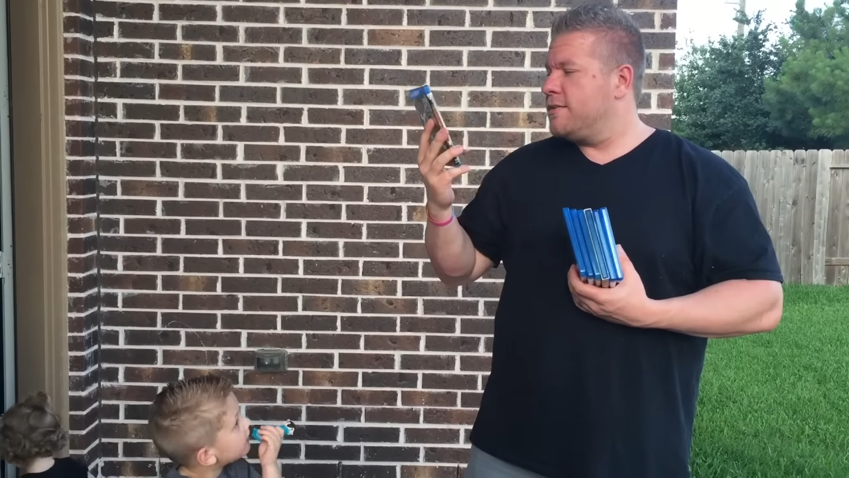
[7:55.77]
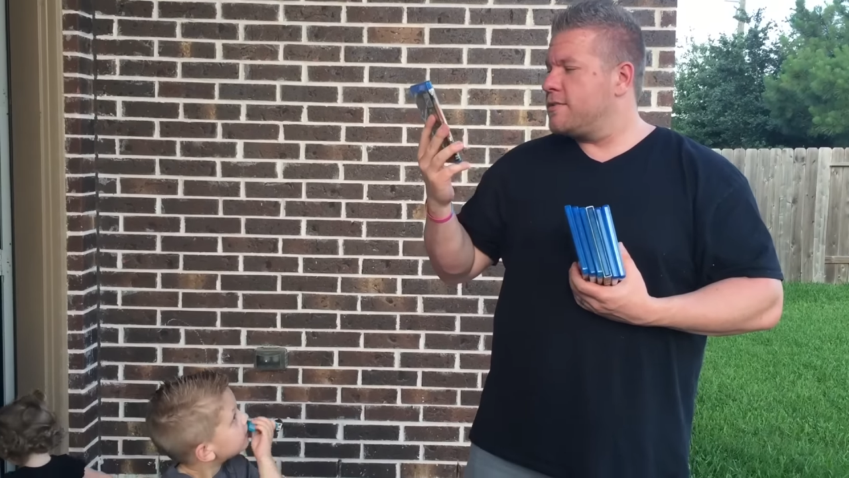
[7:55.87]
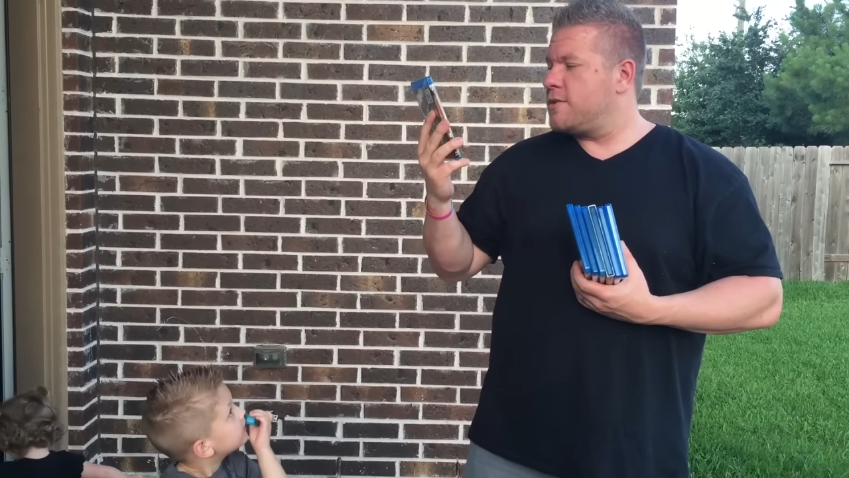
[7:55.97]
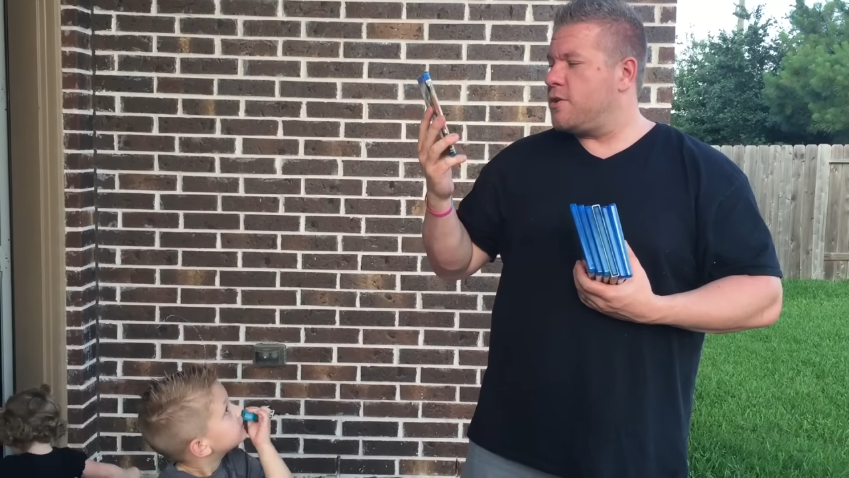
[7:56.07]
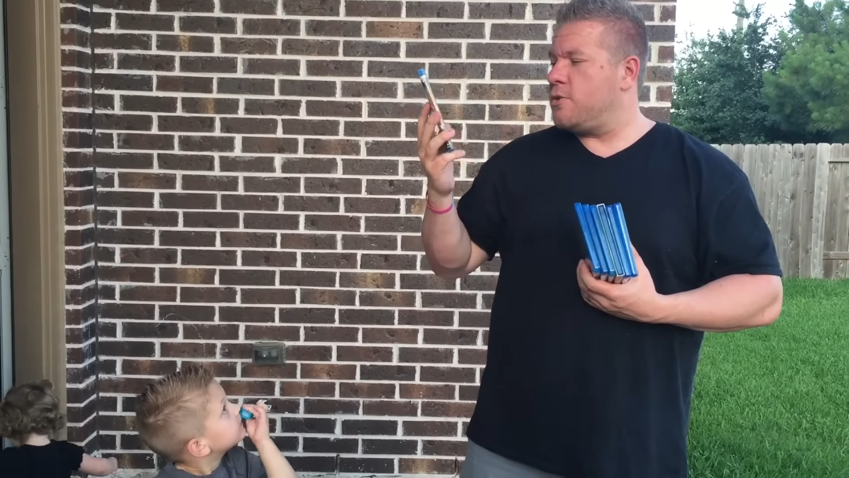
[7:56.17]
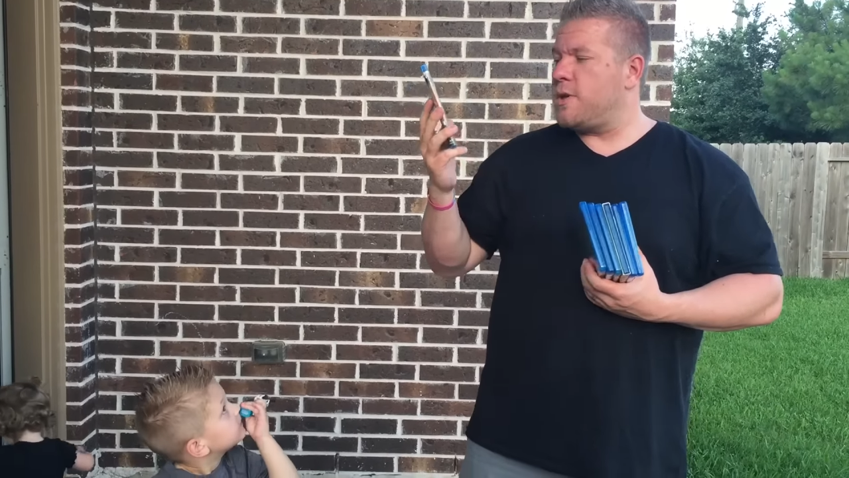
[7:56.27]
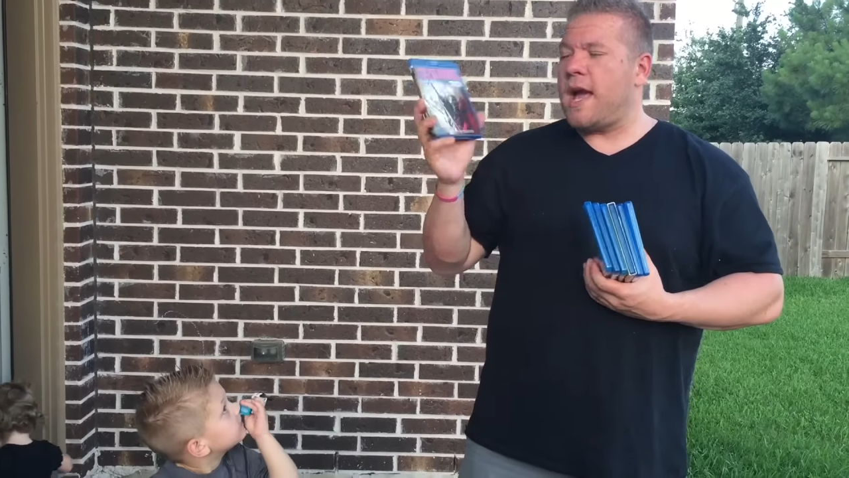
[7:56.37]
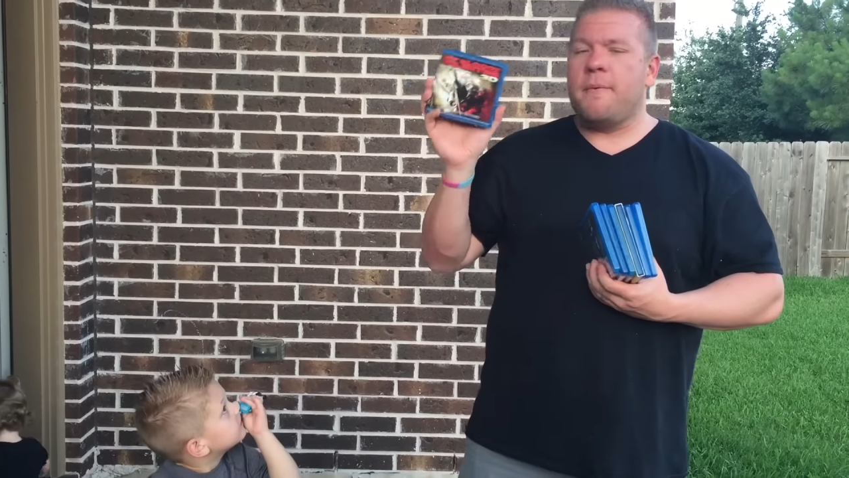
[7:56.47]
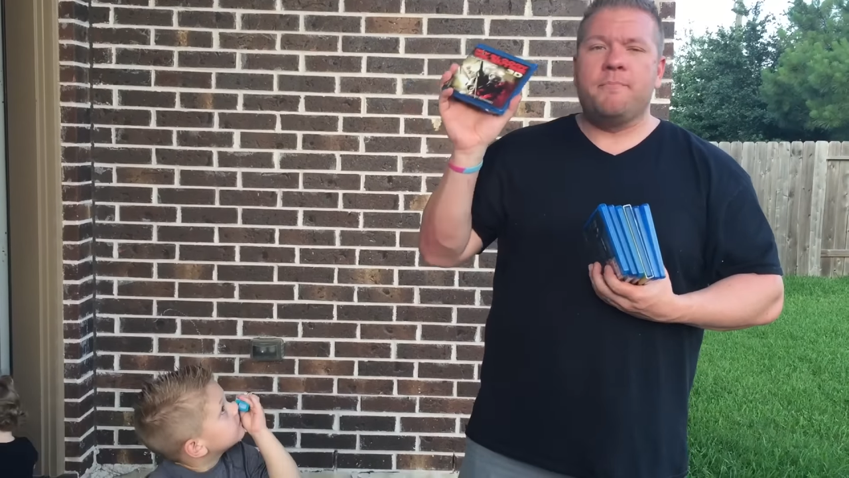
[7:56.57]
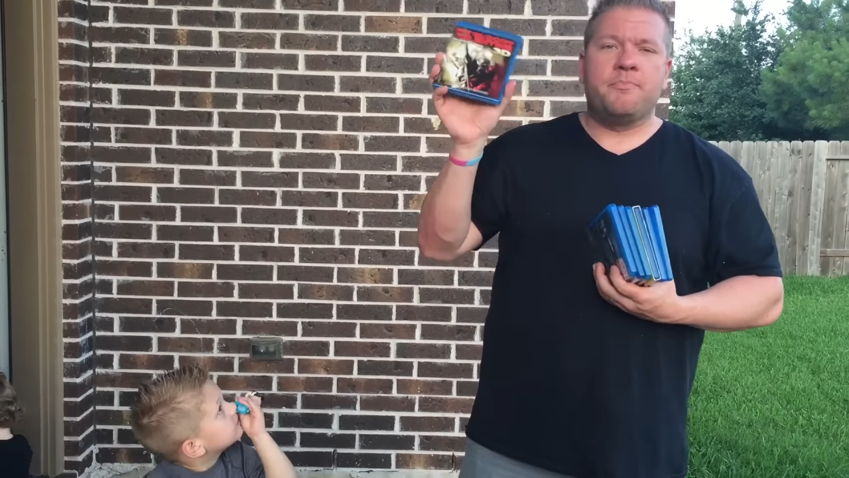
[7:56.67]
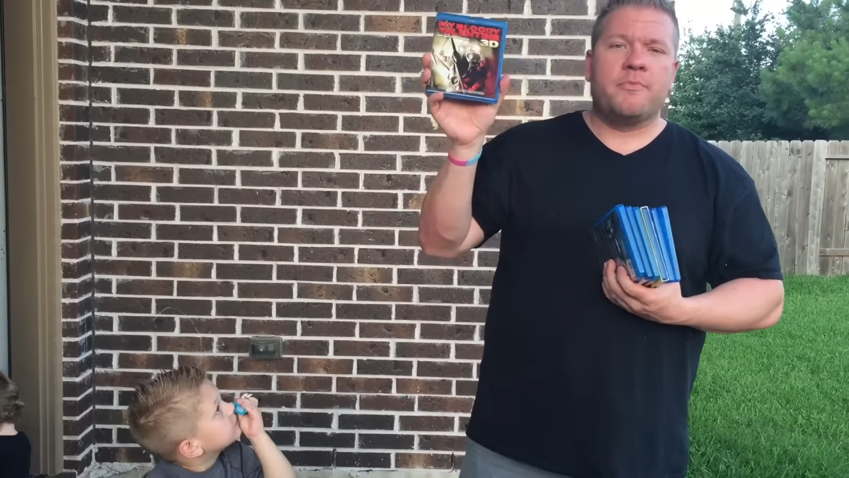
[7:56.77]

So yeah,